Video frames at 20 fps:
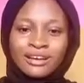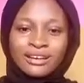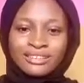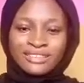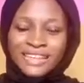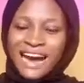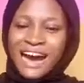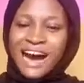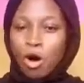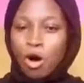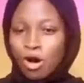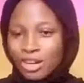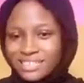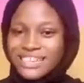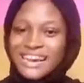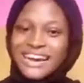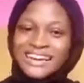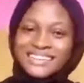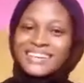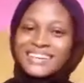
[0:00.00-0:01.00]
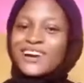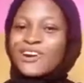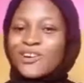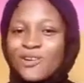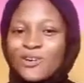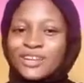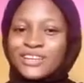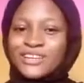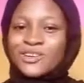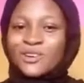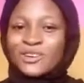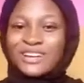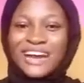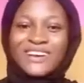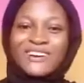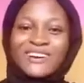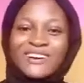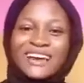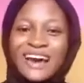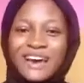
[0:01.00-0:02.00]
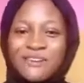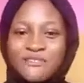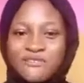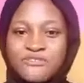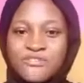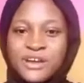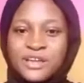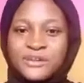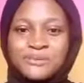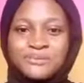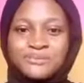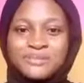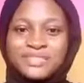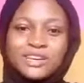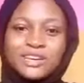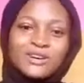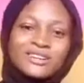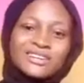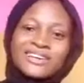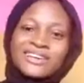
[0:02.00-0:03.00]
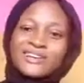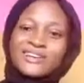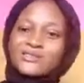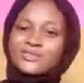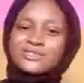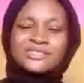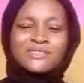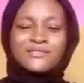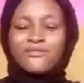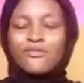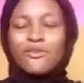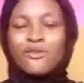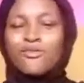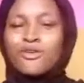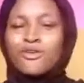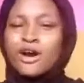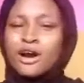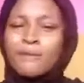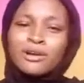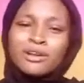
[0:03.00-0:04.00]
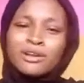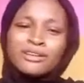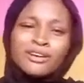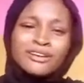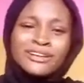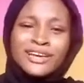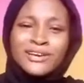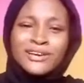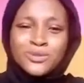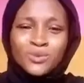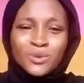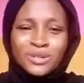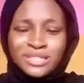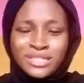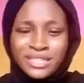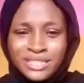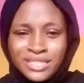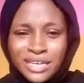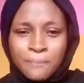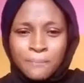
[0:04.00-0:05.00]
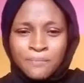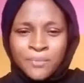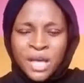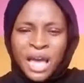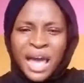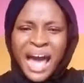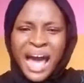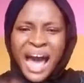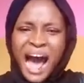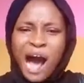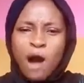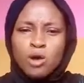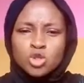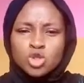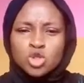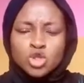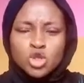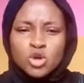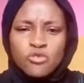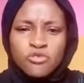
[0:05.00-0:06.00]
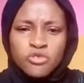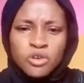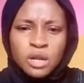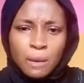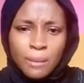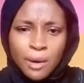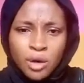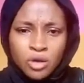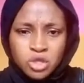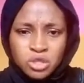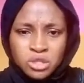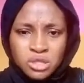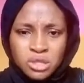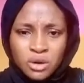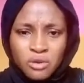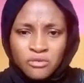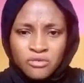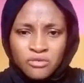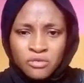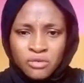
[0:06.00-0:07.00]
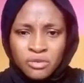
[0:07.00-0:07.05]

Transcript: that all the guys are calling, or that your guy friend, will be say, all the girls, the 4-for-1, all the girls want data. How do you feel about yourself?